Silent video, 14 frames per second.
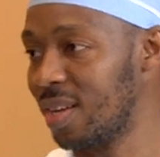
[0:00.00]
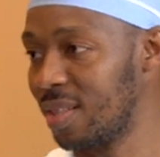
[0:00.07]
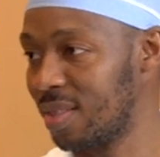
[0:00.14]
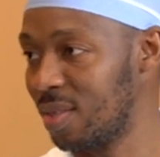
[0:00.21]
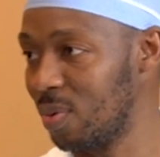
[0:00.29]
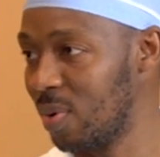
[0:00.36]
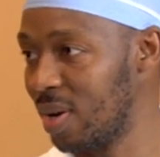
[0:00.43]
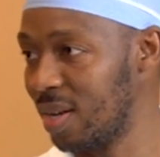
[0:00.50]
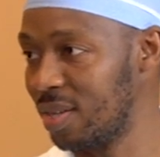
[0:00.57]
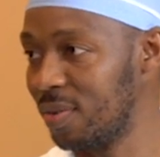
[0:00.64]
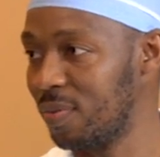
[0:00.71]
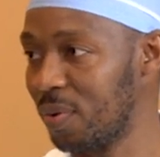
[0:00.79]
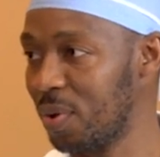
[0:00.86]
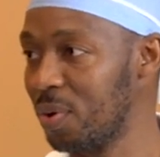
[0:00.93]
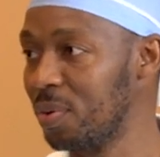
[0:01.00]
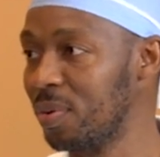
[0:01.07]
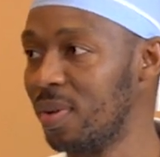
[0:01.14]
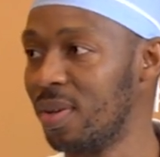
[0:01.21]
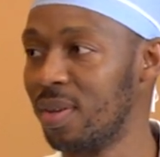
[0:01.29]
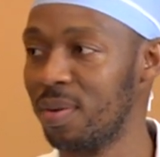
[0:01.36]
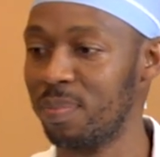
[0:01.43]
like mm -hmm. the one I did for you.
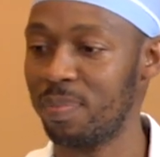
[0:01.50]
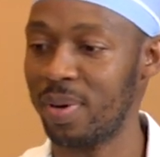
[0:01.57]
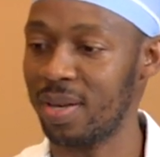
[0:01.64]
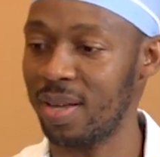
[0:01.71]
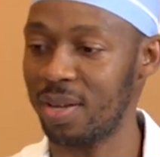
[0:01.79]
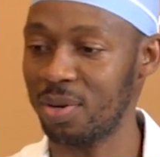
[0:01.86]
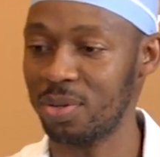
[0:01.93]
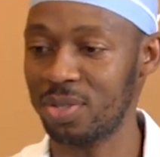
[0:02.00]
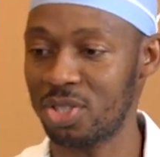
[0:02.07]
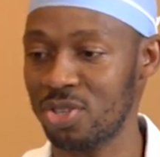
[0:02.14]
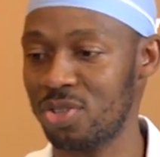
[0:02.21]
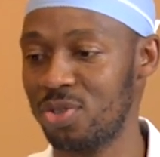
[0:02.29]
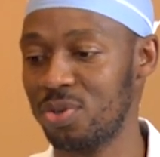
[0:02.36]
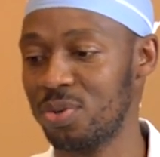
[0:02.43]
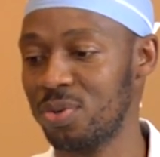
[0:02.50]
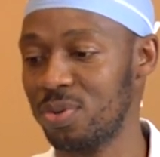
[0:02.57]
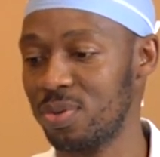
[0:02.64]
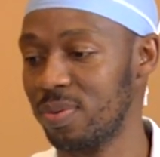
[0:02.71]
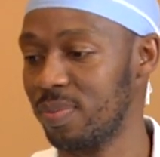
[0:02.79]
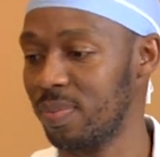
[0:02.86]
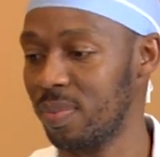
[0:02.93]
Mm -hmm. But I don't just
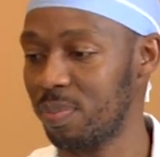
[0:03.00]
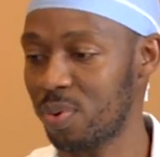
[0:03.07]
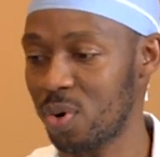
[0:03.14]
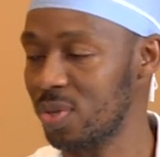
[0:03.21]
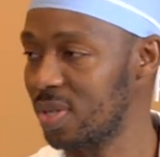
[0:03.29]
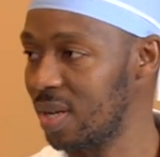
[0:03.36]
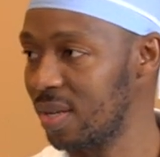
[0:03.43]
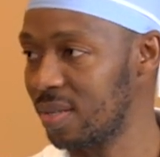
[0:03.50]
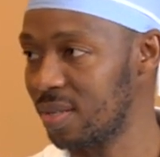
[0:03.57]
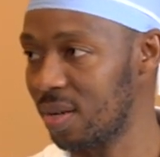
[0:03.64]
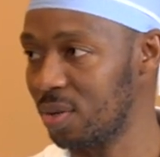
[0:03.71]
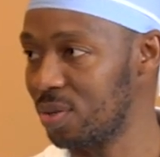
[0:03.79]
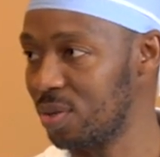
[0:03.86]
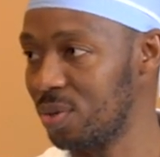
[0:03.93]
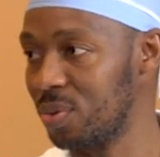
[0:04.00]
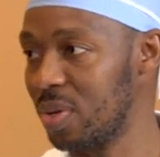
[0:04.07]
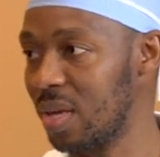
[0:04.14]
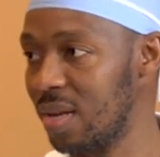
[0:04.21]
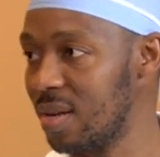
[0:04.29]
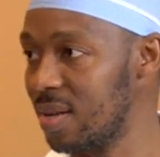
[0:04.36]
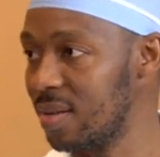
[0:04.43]
do prostates, I also do
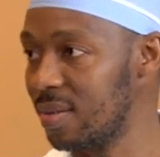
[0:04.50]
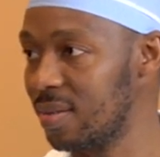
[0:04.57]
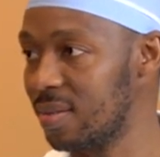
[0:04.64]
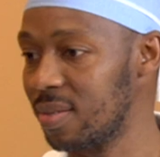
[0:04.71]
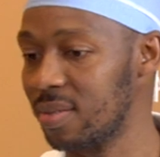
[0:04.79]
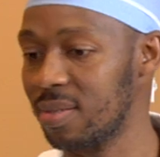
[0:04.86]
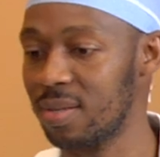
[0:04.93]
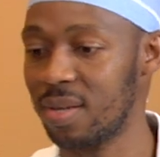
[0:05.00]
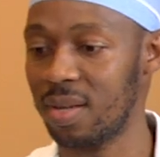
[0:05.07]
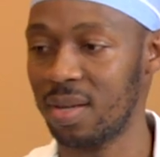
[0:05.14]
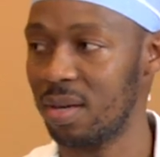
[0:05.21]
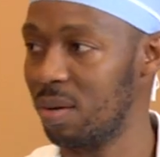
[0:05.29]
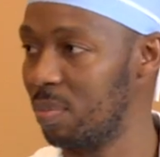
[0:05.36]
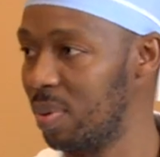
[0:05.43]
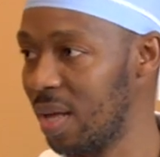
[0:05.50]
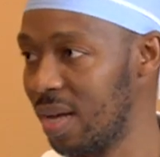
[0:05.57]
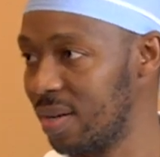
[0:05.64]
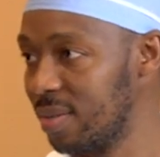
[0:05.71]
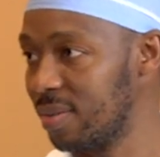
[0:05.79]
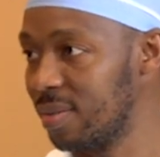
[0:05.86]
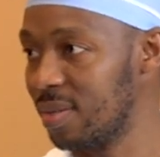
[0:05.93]
kidneys, oh, okay.
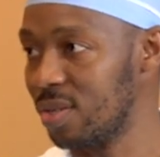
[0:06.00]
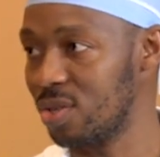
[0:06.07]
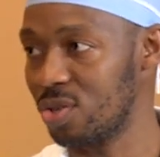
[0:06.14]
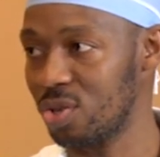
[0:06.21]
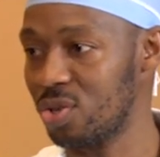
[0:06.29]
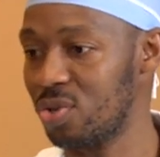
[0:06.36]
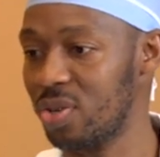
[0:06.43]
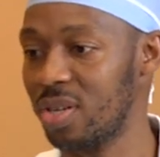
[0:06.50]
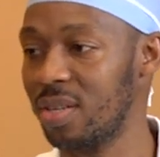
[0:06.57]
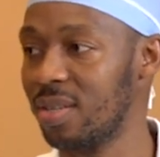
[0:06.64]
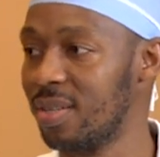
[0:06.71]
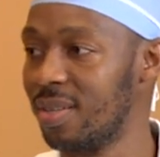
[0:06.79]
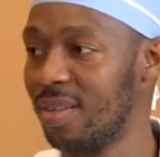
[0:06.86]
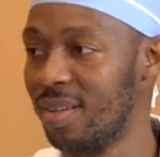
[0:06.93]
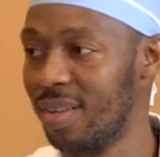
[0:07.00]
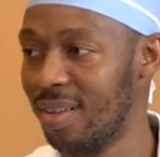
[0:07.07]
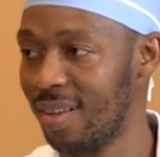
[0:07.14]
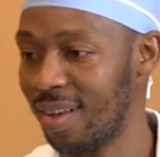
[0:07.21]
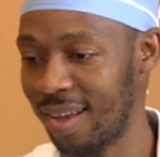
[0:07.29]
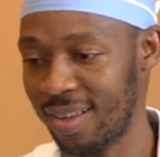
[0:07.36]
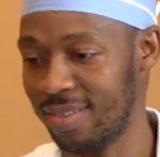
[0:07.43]
bladder surgery,
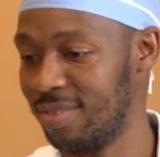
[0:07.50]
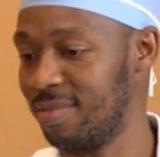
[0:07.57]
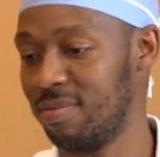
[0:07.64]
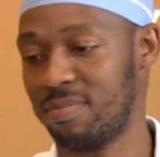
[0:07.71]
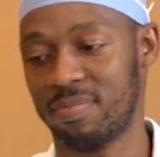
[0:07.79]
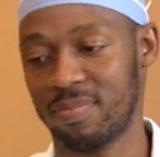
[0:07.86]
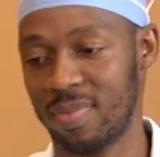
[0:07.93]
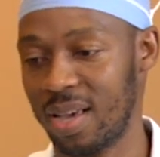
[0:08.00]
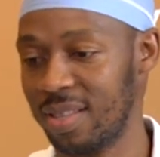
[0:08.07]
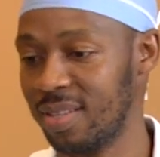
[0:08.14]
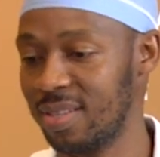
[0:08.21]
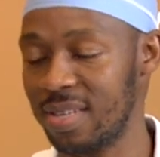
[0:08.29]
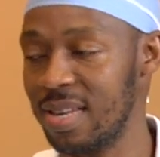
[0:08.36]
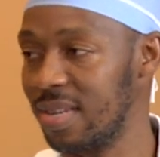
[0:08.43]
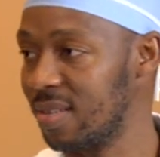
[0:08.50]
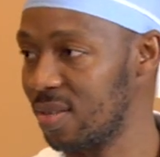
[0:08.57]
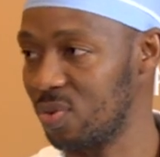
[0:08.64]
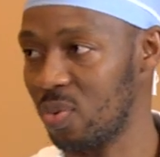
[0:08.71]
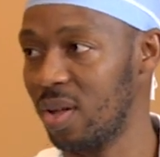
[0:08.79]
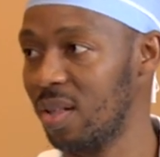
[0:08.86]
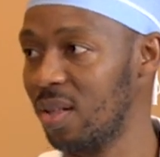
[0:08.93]
and other techniques
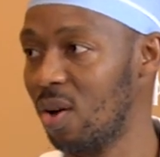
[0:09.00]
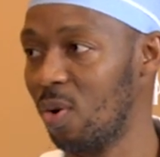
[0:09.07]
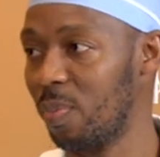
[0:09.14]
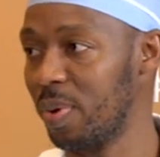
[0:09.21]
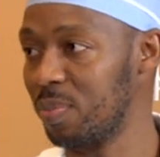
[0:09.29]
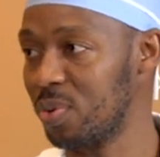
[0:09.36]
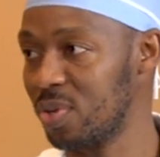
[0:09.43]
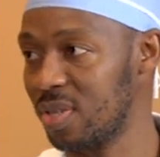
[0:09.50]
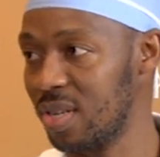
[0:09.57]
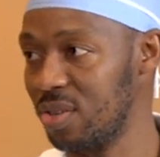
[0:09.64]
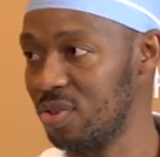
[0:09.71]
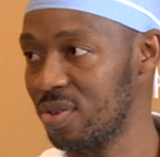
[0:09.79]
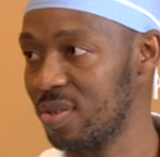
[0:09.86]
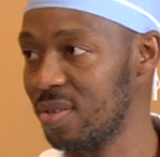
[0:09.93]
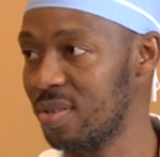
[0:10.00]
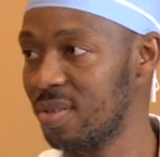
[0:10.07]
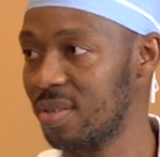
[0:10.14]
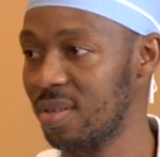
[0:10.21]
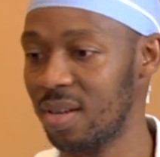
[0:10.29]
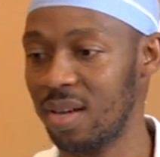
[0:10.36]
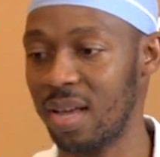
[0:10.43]
as well open
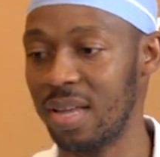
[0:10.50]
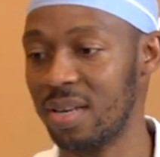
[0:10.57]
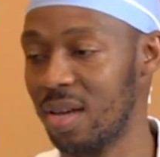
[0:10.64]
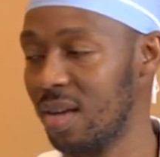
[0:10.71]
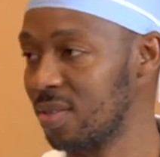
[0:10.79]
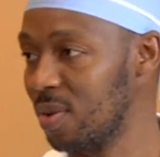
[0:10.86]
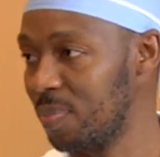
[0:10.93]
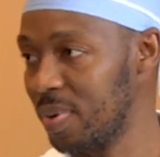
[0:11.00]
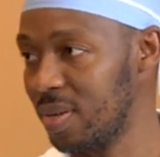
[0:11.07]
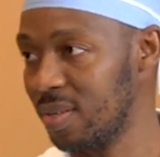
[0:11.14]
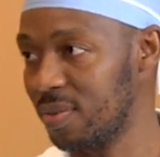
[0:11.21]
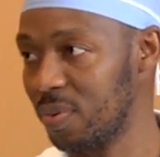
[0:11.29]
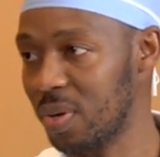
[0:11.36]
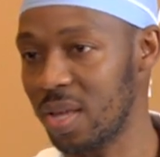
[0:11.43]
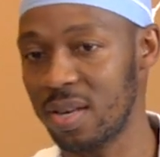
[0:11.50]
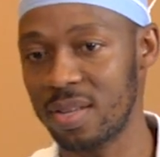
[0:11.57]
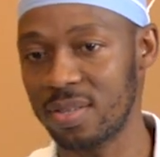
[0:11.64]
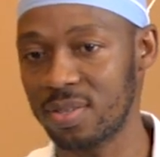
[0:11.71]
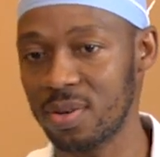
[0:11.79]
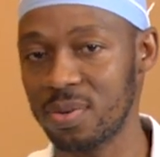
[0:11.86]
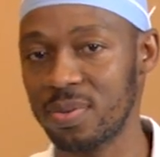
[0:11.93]
procedures, uh, endoscopies for kidney
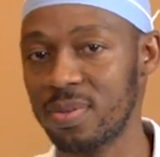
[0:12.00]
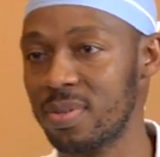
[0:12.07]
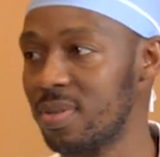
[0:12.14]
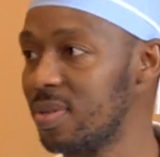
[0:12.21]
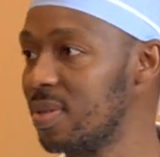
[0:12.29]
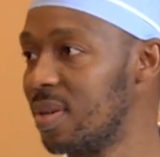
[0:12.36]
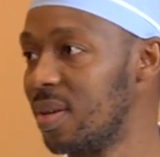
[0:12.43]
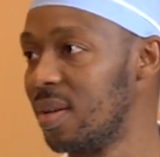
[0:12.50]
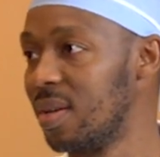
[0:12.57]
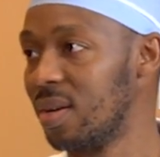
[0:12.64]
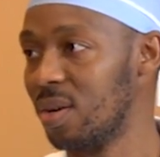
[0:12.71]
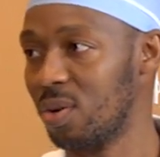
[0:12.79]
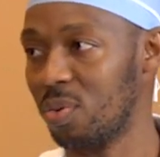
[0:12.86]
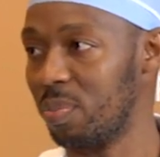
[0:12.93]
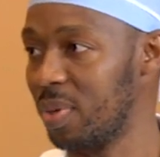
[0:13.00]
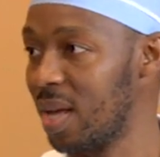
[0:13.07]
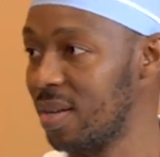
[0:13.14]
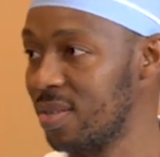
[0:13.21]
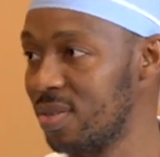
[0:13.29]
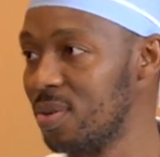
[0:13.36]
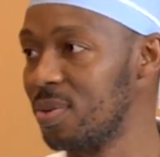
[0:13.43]
stones or
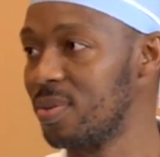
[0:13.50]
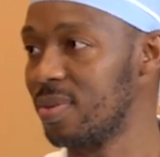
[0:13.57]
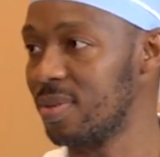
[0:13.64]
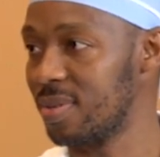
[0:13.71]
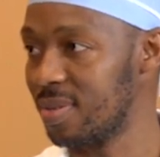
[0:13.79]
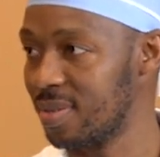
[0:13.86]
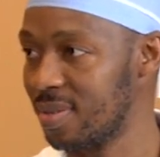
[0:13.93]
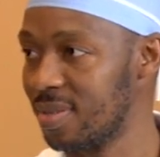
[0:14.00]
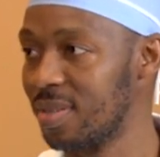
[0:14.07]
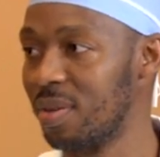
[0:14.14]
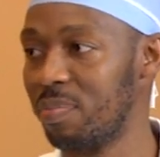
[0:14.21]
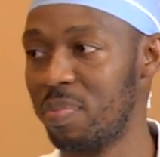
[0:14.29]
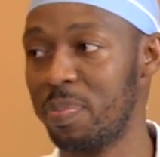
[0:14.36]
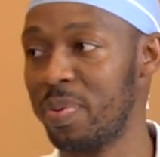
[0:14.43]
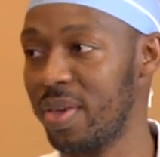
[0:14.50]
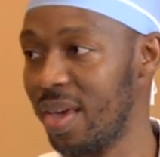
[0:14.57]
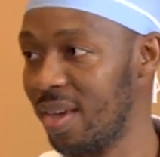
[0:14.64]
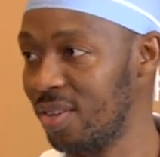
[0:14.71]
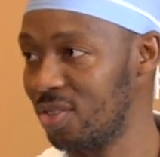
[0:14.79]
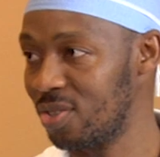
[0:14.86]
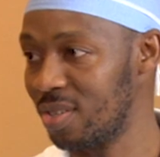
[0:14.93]
bladder stones.
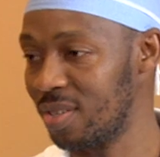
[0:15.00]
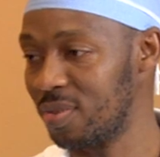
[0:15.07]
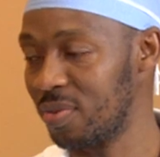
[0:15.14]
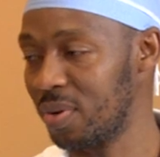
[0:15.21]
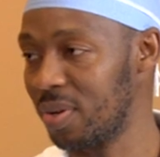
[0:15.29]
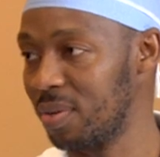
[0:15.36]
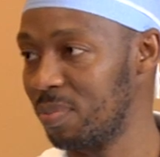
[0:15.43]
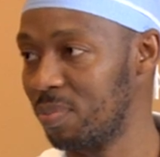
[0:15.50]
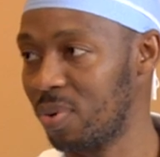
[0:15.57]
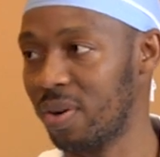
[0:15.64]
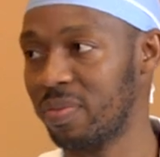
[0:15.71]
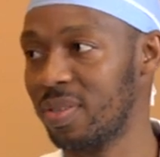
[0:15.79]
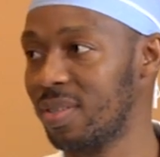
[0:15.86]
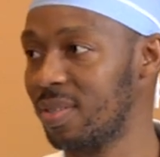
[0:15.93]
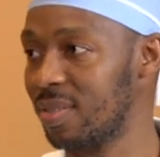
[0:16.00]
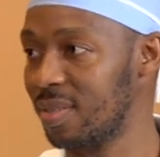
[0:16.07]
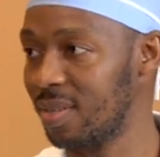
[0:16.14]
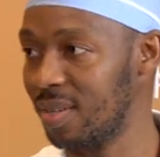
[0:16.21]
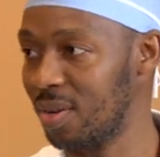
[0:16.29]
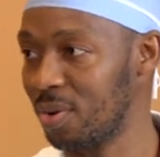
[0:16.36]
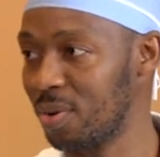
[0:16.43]
BPH is very prevalent mm
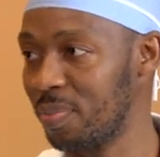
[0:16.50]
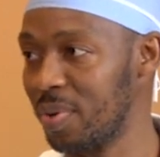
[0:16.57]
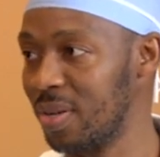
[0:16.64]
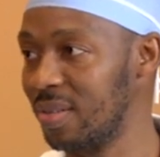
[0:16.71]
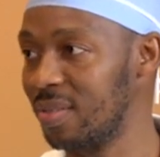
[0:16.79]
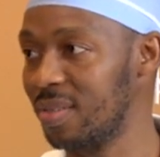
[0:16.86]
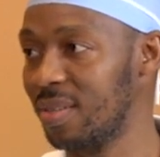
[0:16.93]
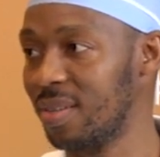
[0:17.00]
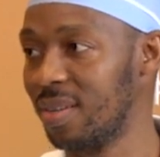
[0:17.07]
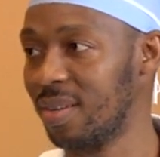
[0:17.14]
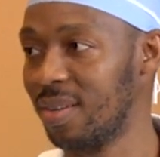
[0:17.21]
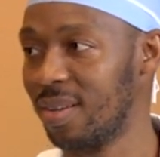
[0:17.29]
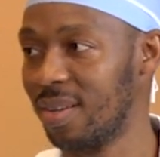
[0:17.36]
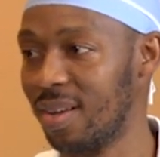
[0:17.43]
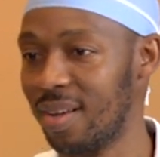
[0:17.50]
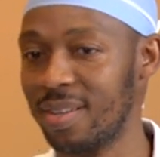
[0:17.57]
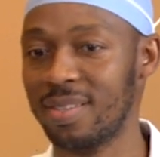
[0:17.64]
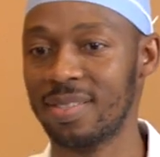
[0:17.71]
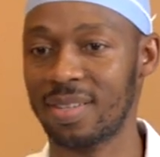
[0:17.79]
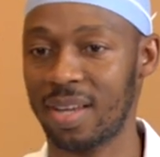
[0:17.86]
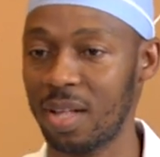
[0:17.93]
-hmm. in our mm-hmm. community, mm-hmm.
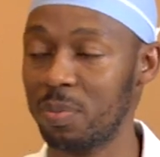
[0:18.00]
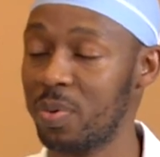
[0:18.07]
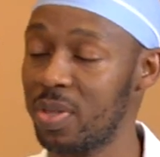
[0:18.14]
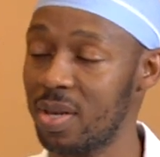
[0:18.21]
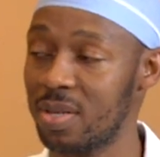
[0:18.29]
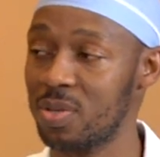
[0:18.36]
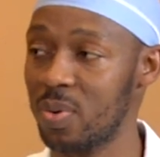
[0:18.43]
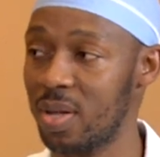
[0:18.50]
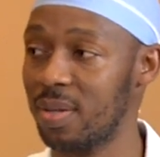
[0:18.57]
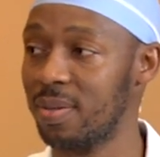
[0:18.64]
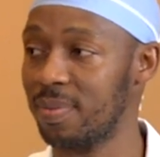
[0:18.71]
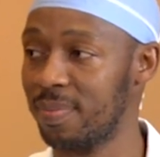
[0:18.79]
and I help with that as well.